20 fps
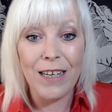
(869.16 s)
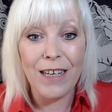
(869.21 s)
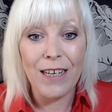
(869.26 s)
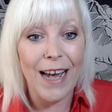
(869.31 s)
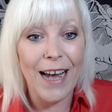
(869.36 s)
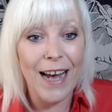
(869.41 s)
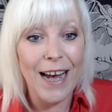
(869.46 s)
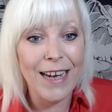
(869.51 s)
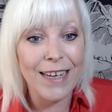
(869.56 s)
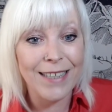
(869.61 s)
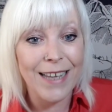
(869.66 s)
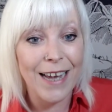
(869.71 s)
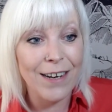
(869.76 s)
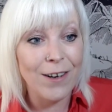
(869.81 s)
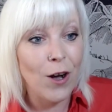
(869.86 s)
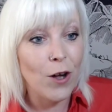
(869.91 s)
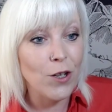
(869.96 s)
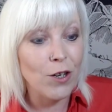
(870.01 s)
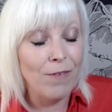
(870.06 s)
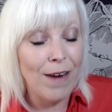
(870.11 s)
Yeah, it's
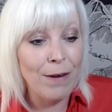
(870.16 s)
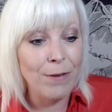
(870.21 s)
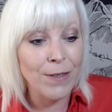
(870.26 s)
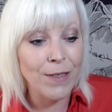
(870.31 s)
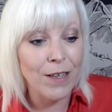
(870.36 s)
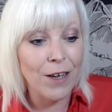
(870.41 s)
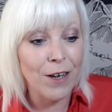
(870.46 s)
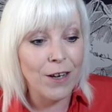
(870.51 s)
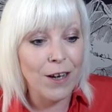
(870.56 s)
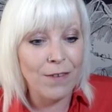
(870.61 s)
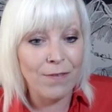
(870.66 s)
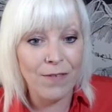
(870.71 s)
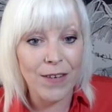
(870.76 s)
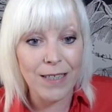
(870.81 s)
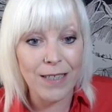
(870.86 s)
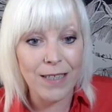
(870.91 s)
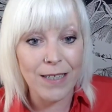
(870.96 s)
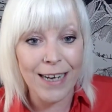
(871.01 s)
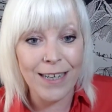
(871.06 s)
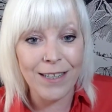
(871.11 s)
like all your hours are
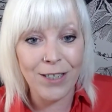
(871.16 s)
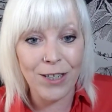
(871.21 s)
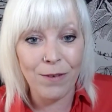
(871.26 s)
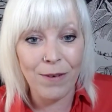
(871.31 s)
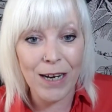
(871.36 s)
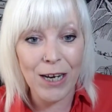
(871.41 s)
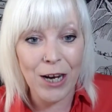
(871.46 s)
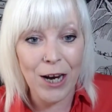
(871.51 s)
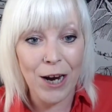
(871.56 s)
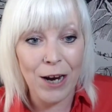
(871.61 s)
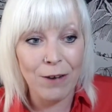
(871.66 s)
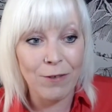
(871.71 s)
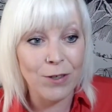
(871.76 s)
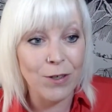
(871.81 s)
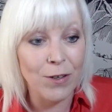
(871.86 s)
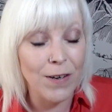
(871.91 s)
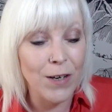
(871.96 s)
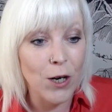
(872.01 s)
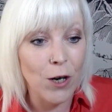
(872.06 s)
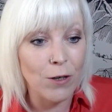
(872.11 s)
filled in doing you,
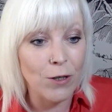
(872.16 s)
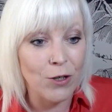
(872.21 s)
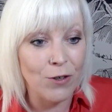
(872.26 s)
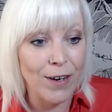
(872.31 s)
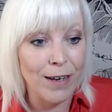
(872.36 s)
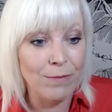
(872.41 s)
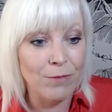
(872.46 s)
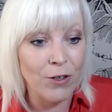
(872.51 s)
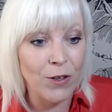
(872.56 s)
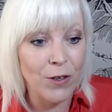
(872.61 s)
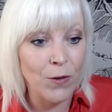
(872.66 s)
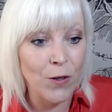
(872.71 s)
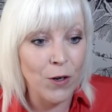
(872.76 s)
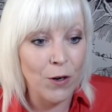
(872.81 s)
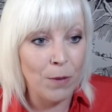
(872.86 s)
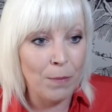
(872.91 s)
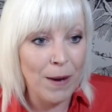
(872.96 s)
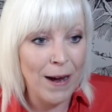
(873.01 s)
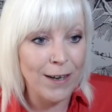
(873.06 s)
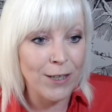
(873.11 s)
doing your dream, doing
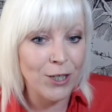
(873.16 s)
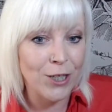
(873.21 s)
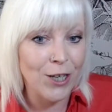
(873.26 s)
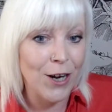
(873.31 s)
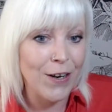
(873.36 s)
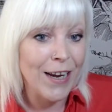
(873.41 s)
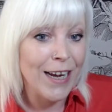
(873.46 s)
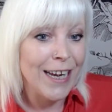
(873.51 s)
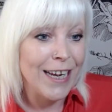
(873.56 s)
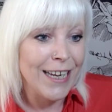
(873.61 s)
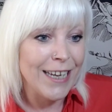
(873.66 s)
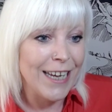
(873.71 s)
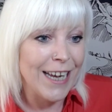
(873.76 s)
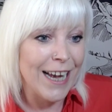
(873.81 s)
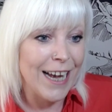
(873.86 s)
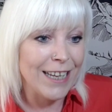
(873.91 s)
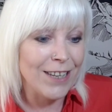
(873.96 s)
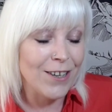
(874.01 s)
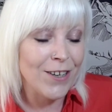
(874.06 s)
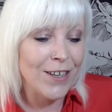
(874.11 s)
your passion.
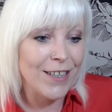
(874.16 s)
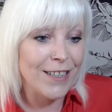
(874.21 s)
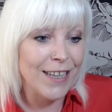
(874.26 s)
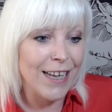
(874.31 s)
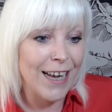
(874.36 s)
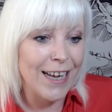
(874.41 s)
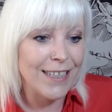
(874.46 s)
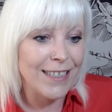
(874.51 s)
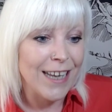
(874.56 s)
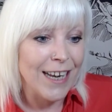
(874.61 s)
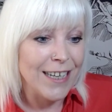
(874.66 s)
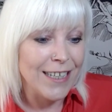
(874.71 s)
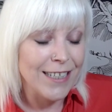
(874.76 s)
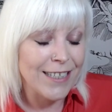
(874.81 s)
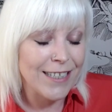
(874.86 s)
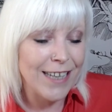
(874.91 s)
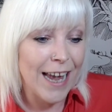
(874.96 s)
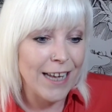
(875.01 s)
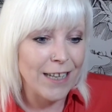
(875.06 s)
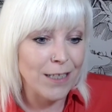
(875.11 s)
Yeah, look at this.
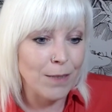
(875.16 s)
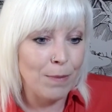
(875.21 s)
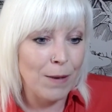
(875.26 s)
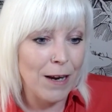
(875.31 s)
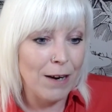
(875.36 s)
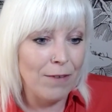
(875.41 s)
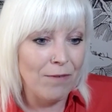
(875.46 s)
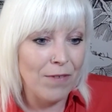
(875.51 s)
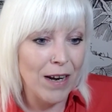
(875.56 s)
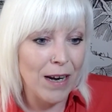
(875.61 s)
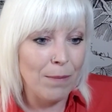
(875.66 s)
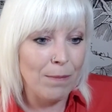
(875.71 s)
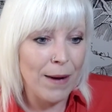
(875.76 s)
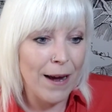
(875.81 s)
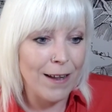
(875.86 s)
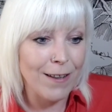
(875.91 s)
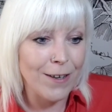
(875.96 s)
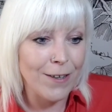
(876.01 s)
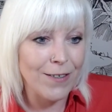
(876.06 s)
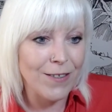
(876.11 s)
Scales being
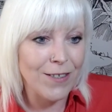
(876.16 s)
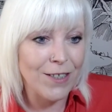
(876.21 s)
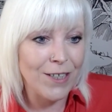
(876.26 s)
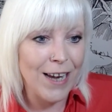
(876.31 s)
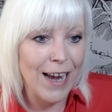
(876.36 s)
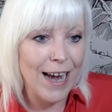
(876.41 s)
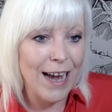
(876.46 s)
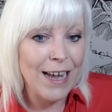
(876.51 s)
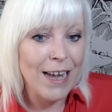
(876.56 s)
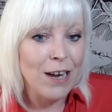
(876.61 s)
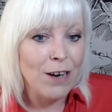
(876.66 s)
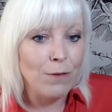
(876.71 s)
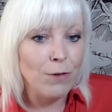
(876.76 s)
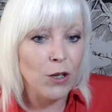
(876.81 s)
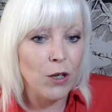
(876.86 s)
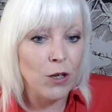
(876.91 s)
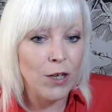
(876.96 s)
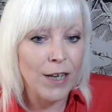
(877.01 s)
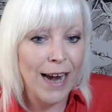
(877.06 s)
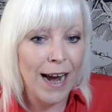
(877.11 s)
rebalanced. Yeah,
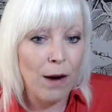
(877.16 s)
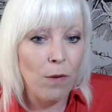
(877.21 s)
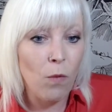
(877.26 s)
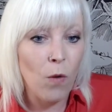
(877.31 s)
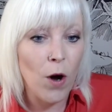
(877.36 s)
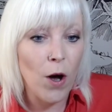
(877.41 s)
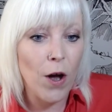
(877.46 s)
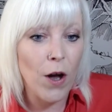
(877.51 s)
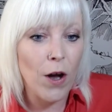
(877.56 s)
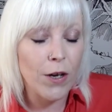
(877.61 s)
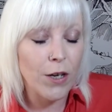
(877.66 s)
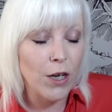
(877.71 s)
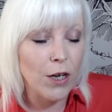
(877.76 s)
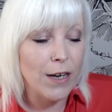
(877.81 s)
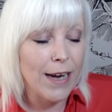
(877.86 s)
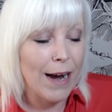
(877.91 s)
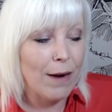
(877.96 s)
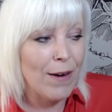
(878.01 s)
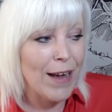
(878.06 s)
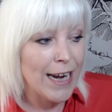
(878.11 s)
you now work, you
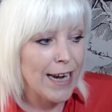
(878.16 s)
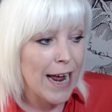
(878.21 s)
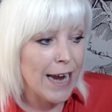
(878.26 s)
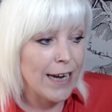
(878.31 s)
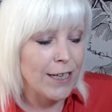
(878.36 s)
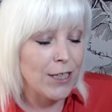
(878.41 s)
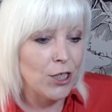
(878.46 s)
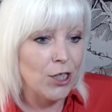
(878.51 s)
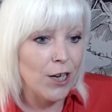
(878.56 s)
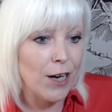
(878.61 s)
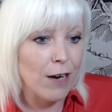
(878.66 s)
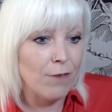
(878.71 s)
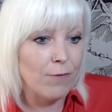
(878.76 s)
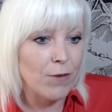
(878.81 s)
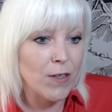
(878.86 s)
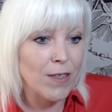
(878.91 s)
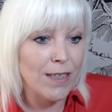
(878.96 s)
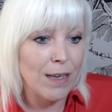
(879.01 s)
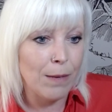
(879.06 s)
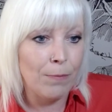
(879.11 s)
now in energy of
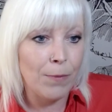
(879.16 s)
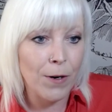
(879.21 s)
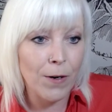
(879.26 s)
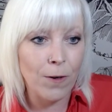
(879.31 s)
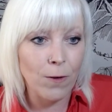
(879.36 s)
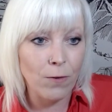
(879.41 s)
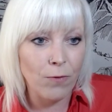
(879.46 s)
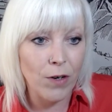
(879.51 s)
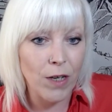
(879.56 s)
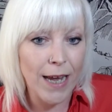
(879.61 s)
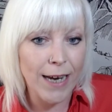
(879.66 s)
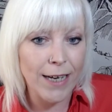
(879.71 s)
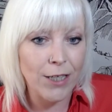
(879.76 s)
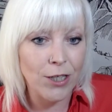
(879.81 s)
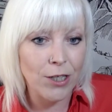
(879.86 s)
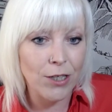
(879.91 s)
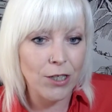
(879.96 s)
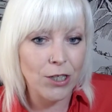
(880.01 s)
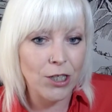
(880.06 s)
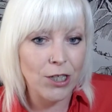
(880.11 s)
reciprocal
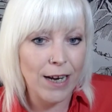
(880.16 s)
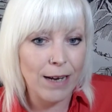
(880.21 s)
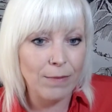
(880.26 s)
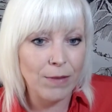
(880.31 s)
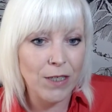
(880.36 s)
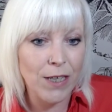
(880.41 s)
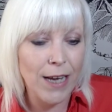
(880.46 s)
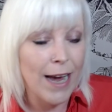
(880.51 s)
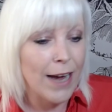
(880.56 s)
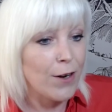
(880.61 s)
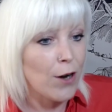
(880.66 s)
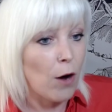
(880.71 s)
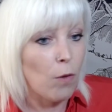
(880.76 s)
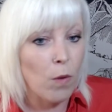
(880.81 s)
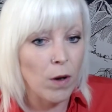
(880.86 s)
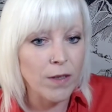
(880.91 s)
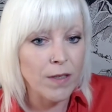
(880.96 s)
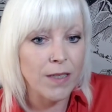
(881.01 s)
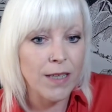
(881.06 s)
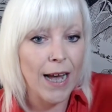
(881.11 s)
relationships. Yeah, not
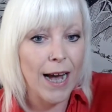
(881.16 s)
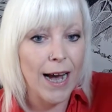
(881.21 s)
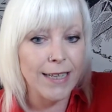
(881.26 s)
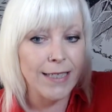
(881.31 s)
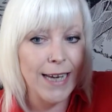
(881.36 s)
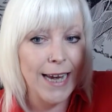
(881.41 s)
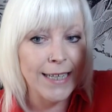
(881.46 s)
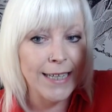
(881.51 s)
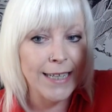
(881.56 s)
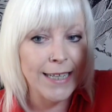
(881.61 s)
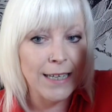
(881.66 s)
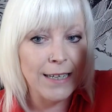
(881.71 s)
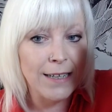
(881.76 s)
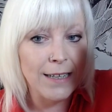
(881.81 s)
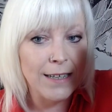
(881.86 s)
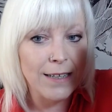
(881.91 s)
one-sided.